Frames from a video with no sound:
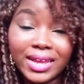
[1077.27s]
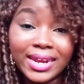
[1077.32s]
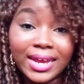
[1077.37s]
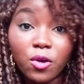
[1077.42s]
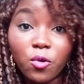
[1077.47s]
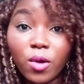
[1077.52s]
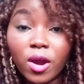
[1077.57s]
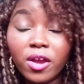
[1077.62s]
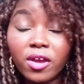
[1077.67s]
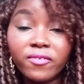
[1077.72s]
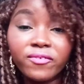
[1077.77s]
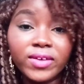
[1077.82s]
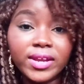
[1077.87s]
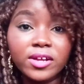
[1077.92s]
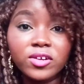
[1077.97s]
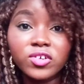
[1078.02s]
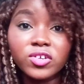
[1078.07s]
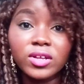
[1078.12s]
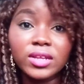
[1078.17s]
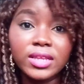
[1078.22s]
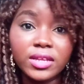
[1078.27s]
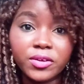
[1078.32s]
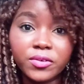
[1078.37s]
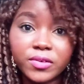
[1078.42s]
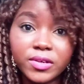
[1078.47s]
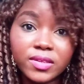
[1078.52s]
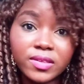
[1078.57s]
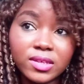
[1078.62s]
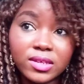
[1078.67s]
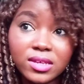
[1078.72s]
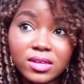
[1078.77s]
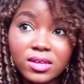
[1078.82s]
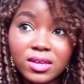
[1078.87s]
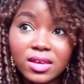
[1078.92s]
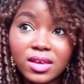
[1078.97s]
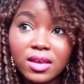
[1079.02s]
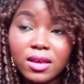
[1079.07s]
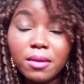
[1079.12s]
and acquire financial literacy.